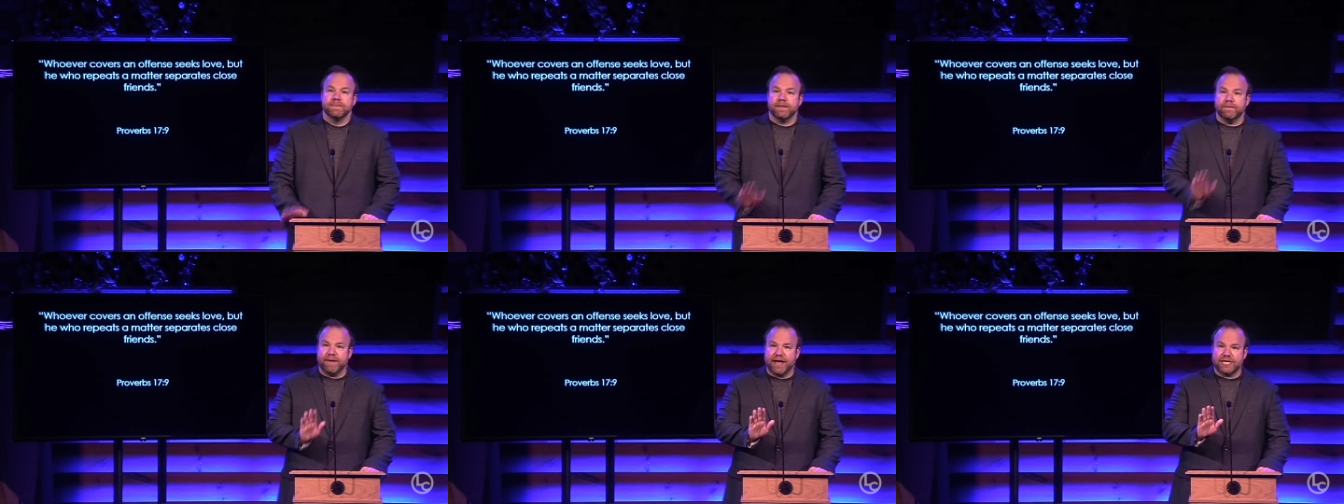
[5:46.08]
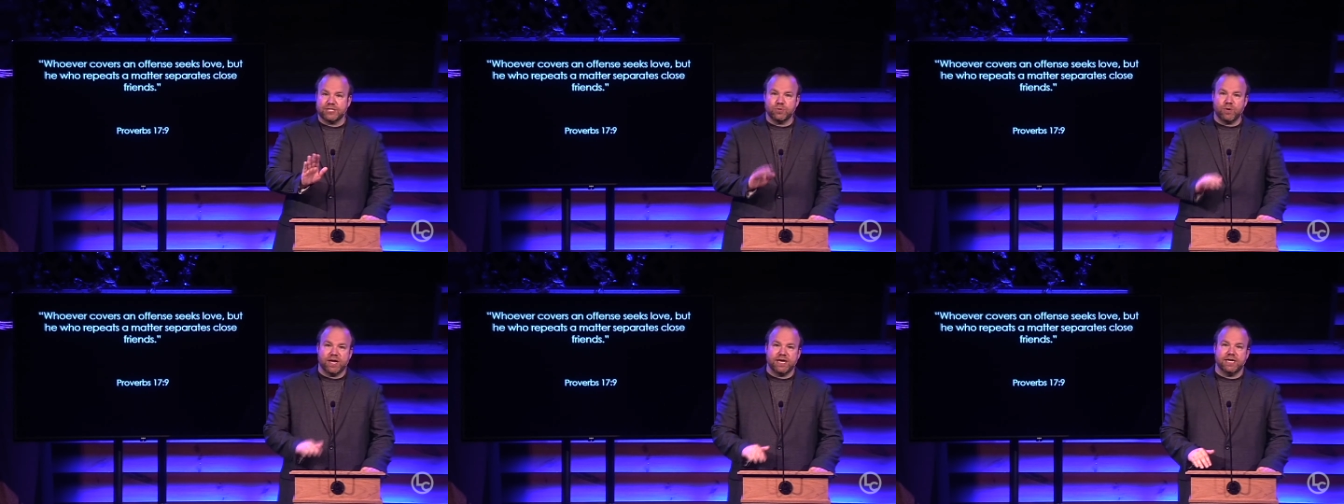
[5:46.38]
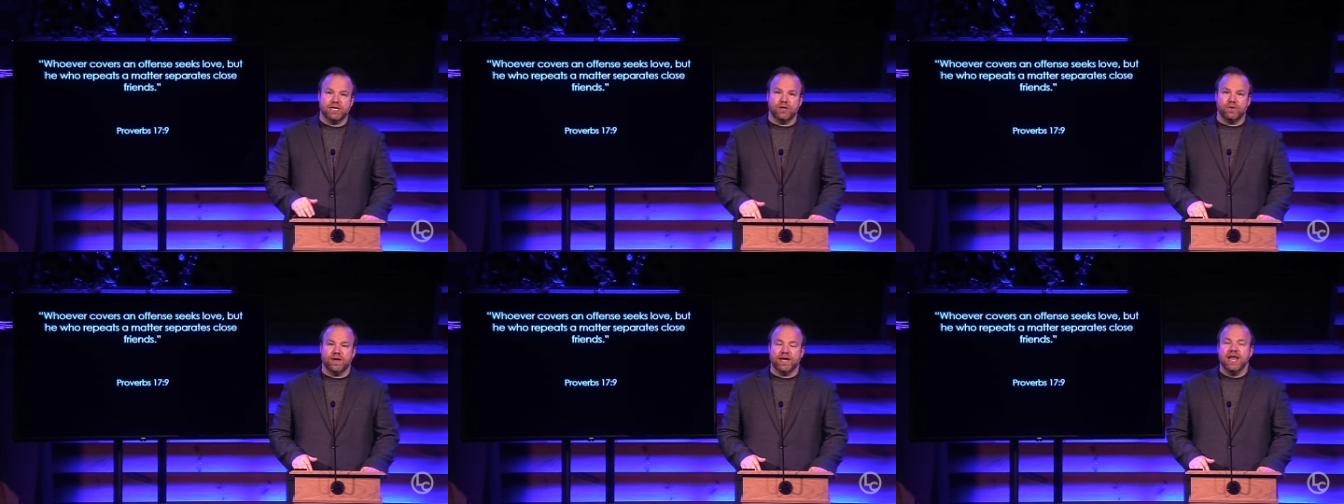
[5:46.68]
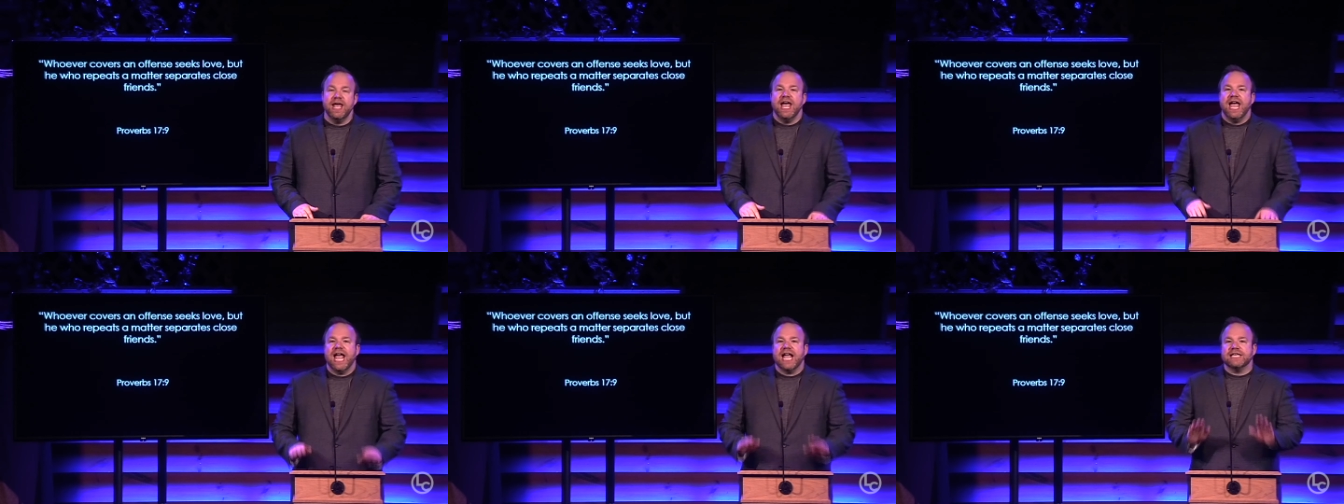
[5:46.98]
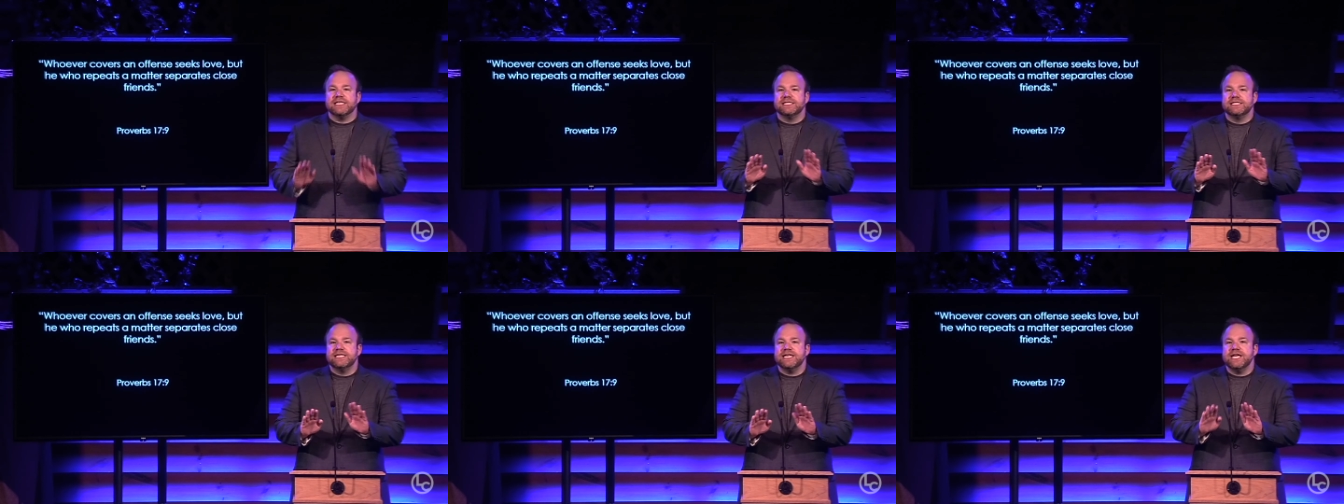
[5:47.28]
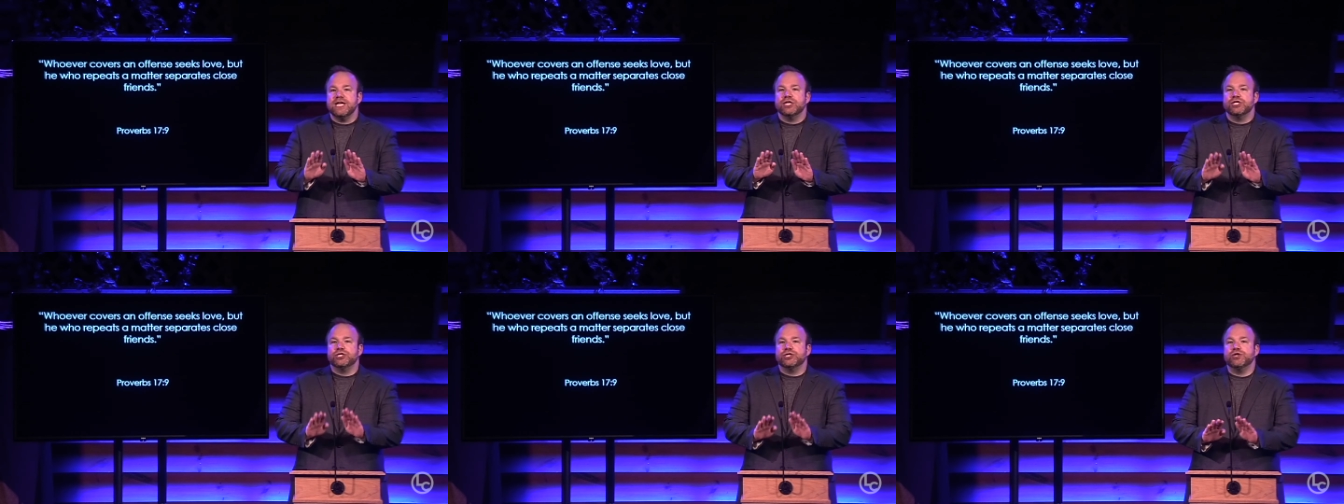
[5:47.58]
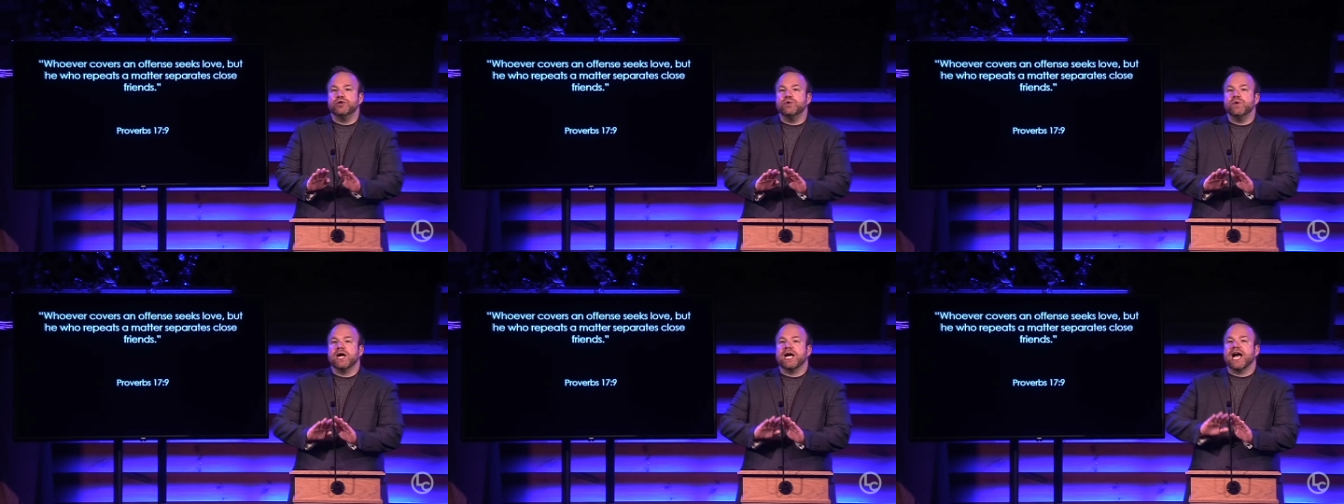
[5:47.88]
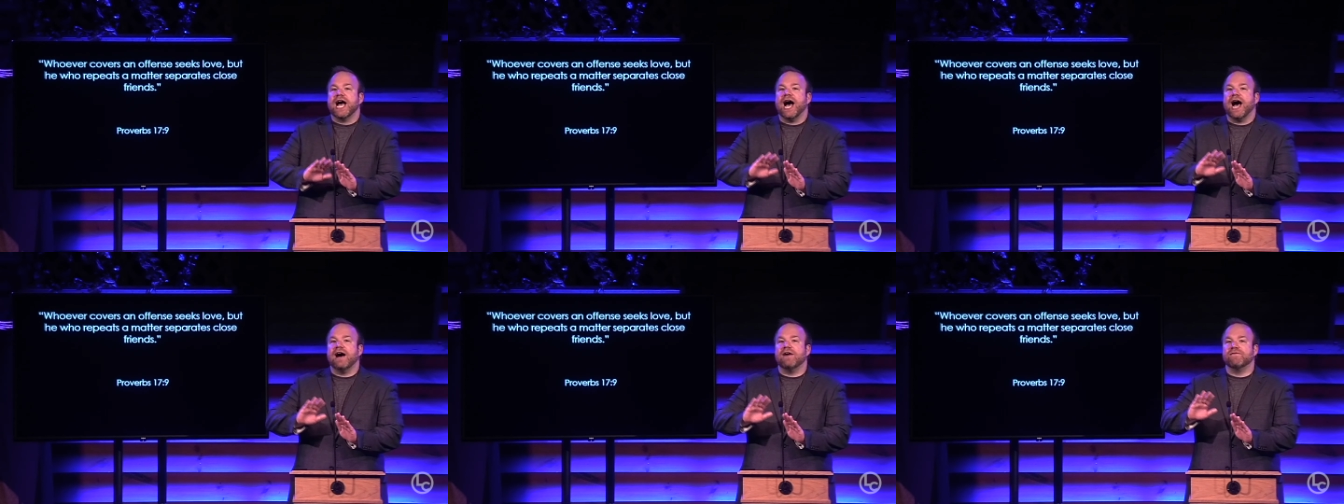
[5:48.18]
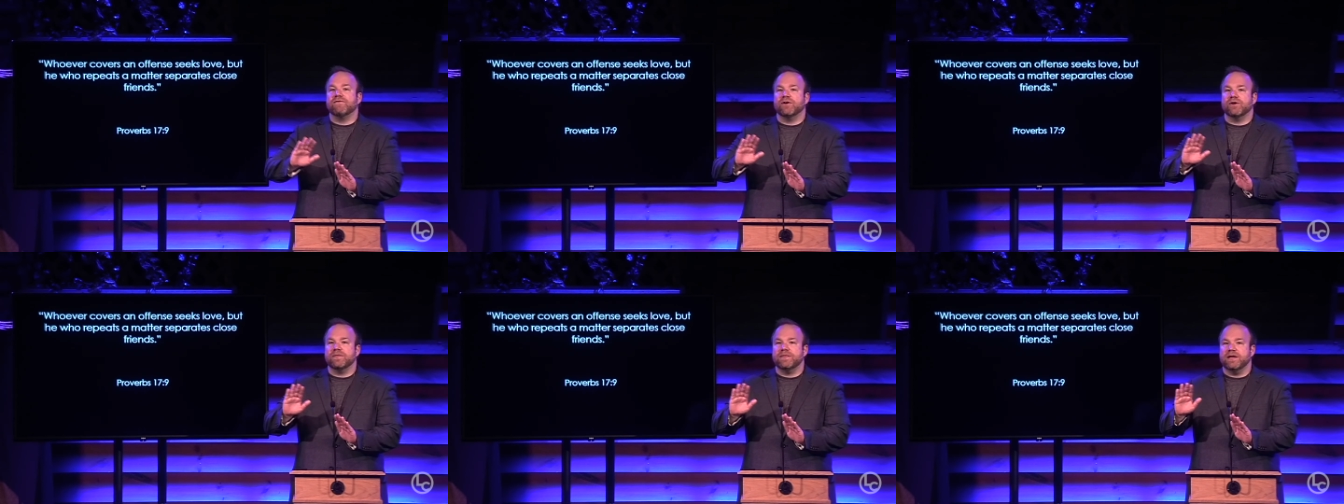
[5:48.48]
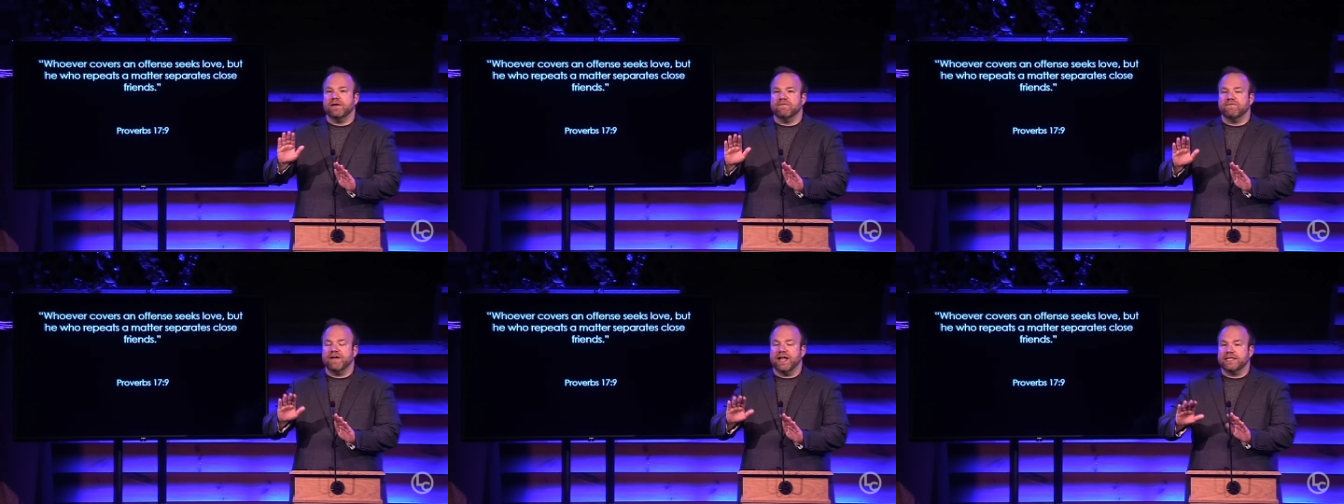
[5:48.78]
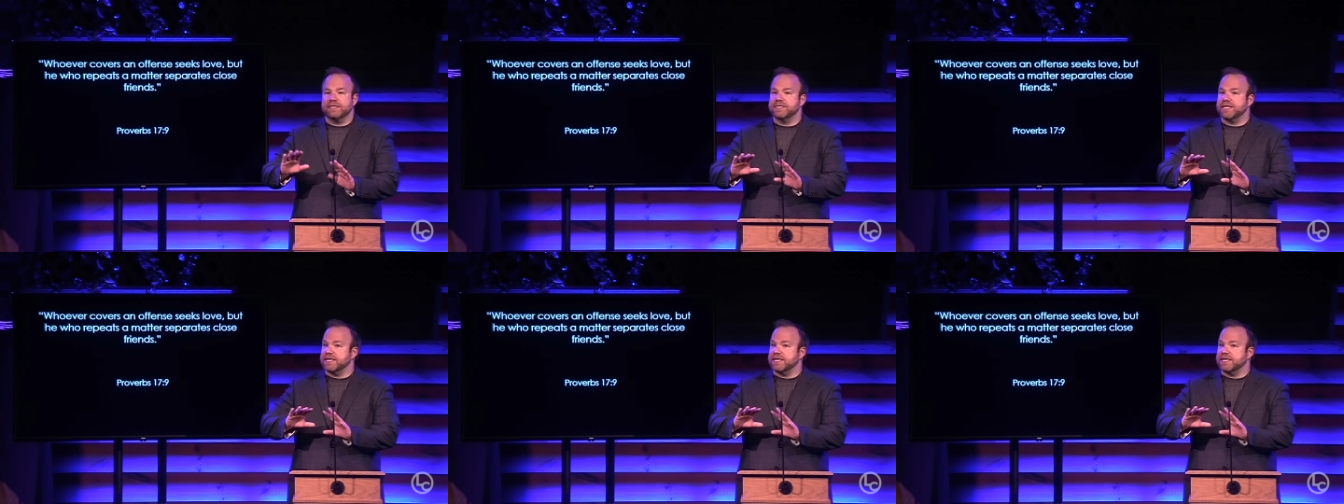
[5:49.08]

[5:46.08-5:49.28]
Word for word: The best way to do it is seek to cover the offense.